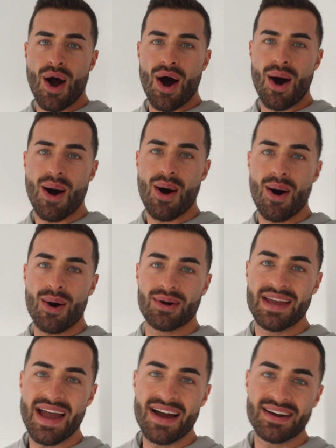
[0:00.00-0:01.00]

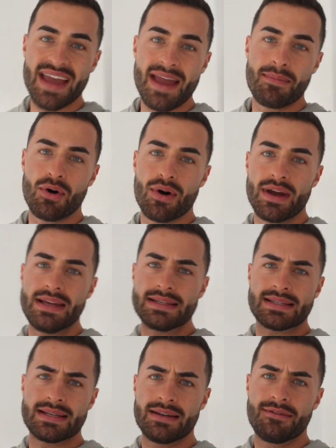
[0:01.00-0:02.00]
Okay,
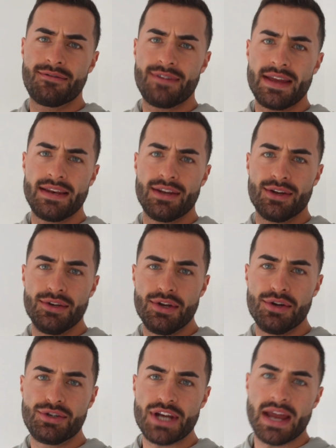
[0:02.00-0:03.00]
boys.
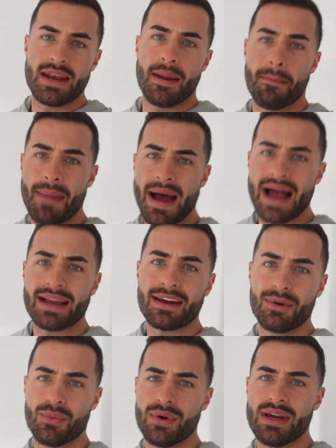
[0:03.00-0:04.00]
Newgen back
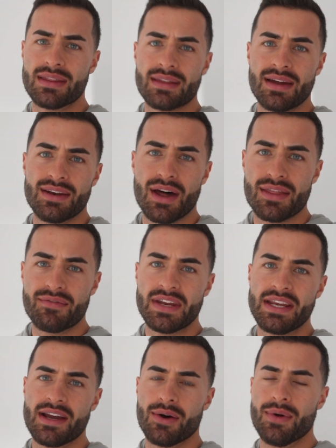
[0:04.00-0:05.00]
with another
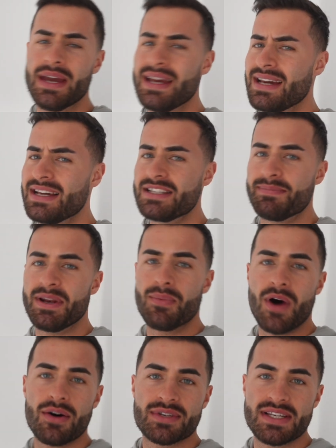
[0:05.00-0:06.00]
video. It's been a
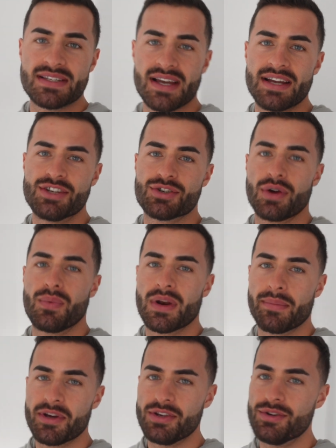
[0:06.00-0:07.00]
while since I introed one of
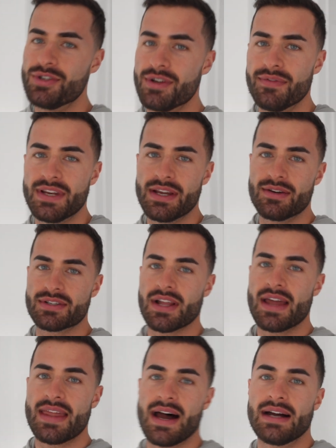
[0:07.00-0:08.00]
my YouTube videos
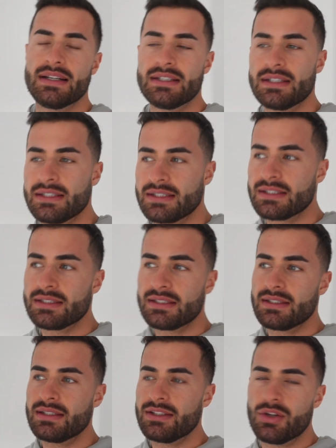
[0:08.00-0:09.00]
like that.
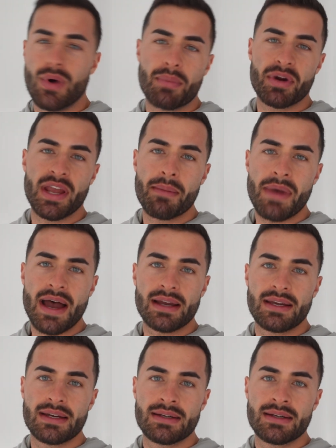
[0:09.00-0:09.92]
Do I bring it back?